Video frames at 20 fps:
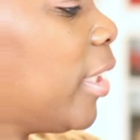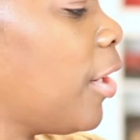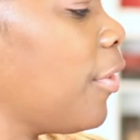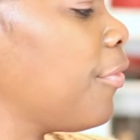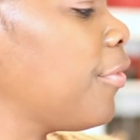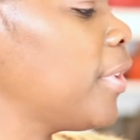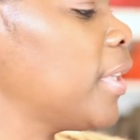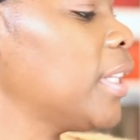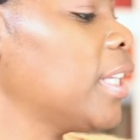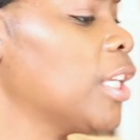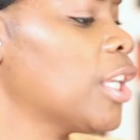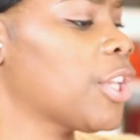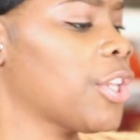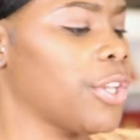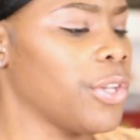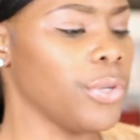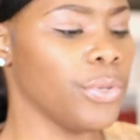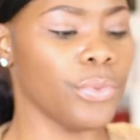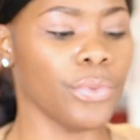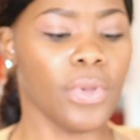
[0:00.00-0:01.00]
they're really
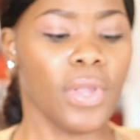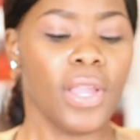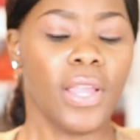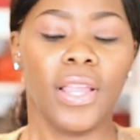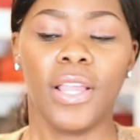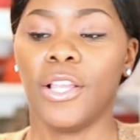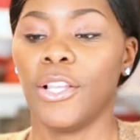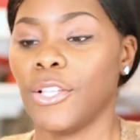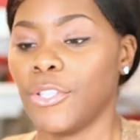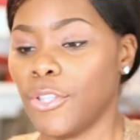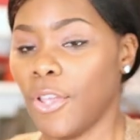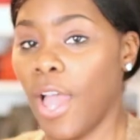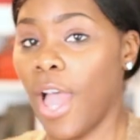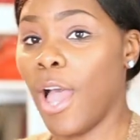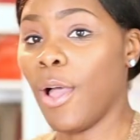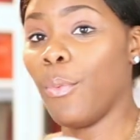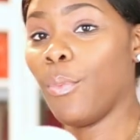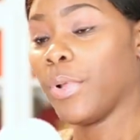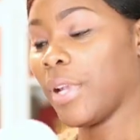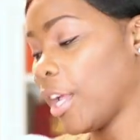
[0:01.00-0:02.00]
cute. So
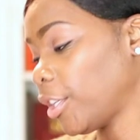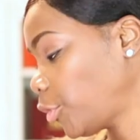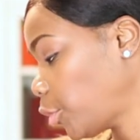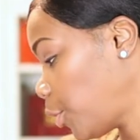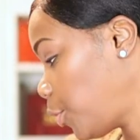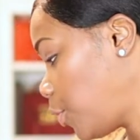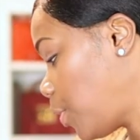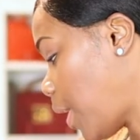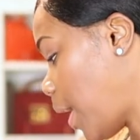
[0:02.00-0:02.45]
I, when I show you